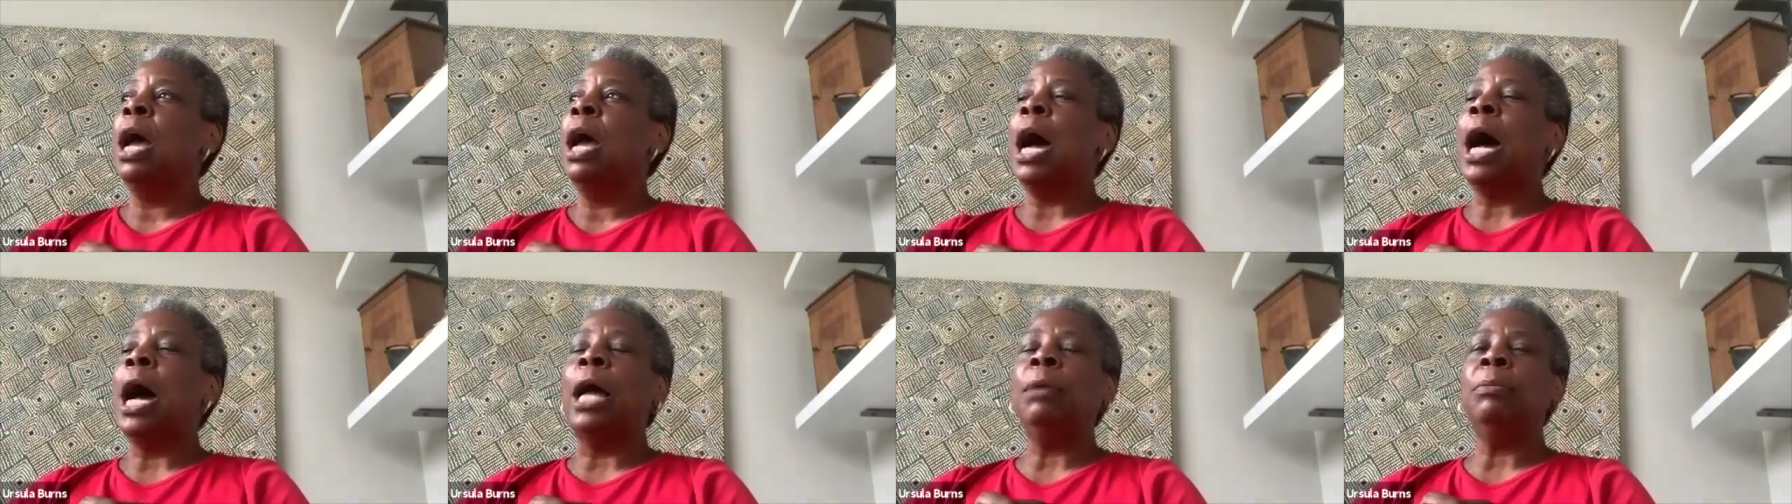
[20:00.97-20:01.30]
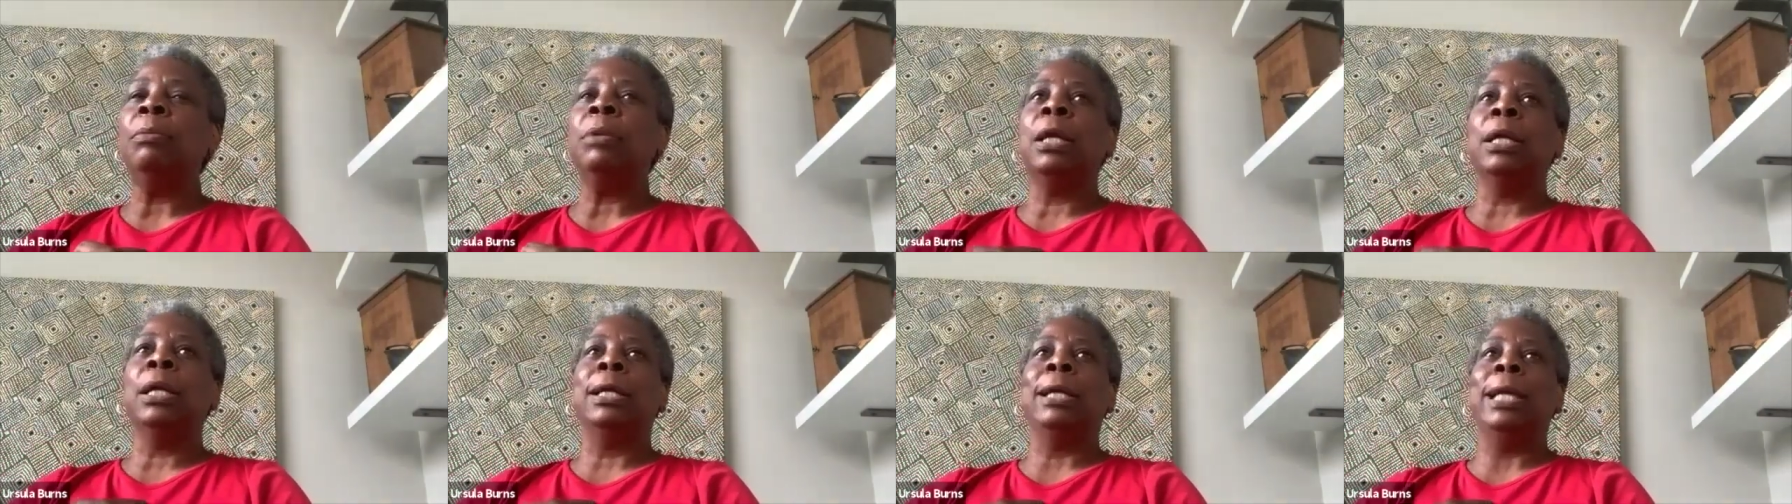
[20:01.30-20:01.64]
I'm
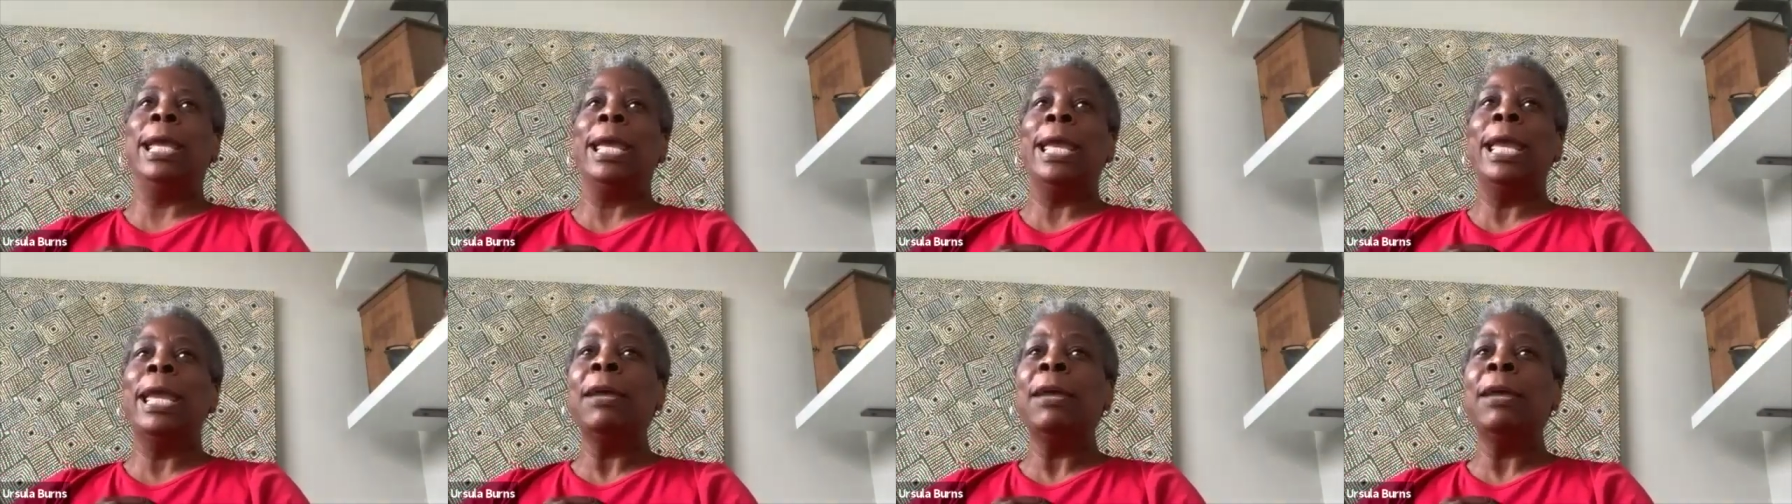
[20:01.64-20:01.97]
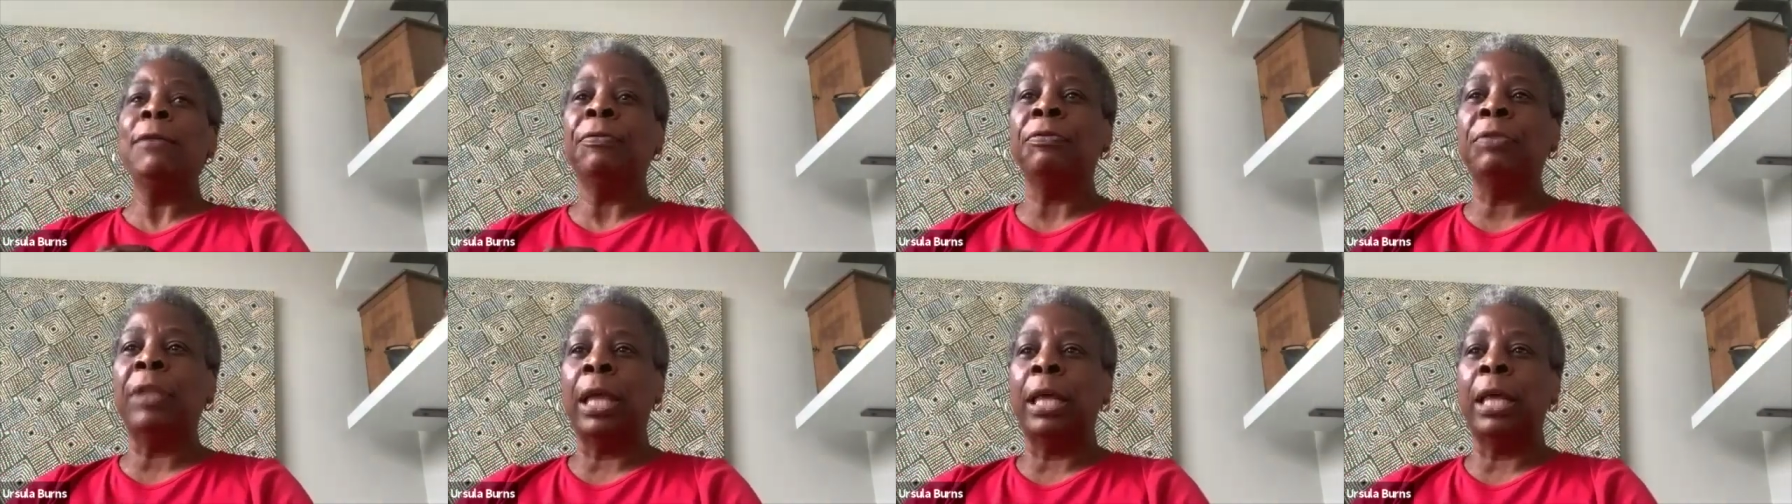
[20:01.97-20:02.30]
like,
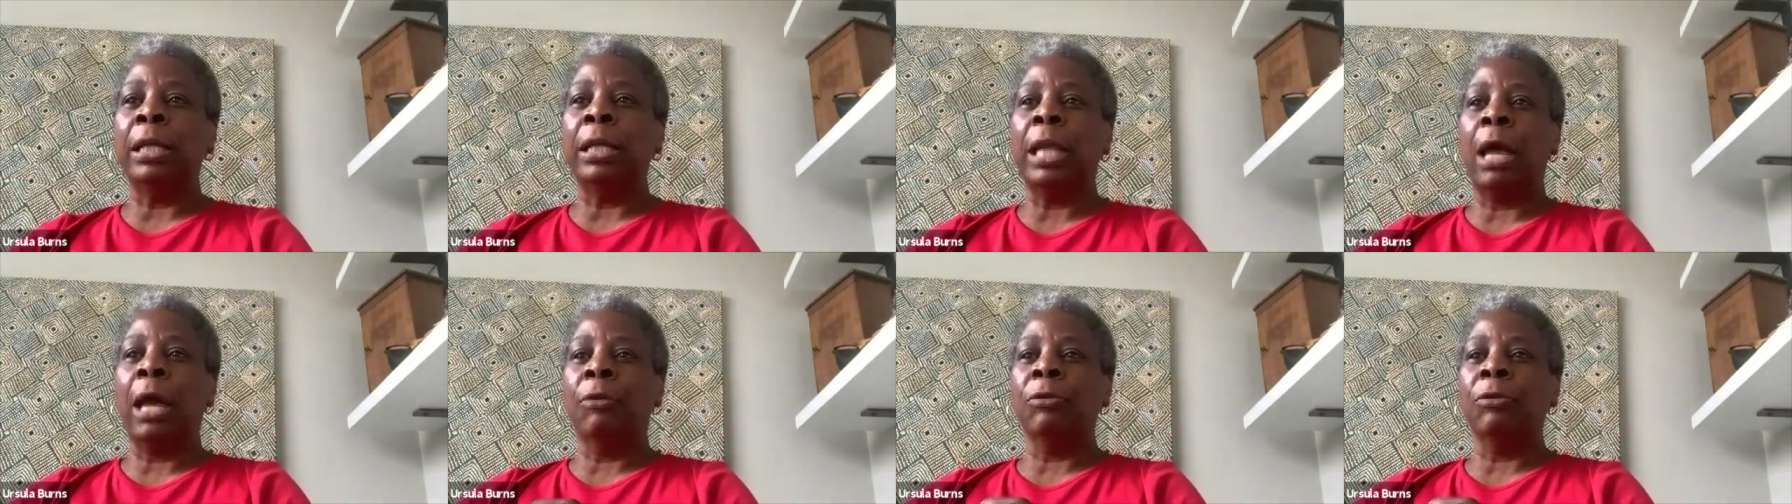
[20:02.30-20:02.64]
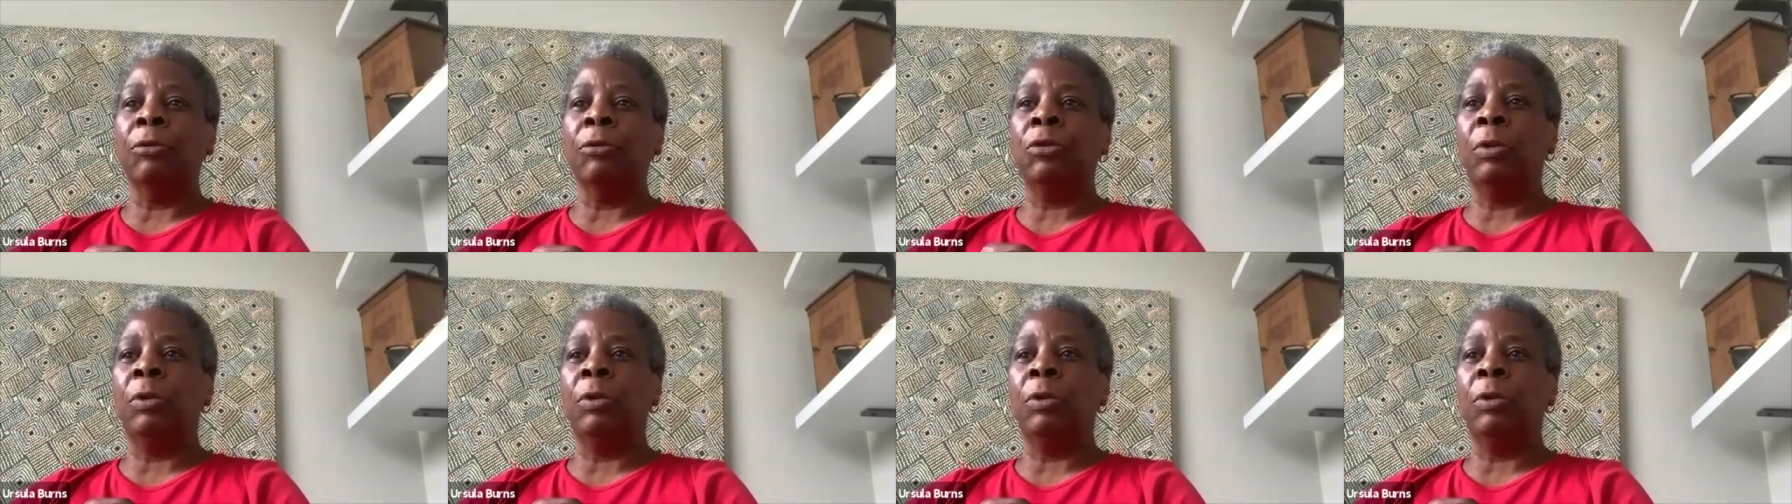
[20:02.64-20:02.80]
if they encounter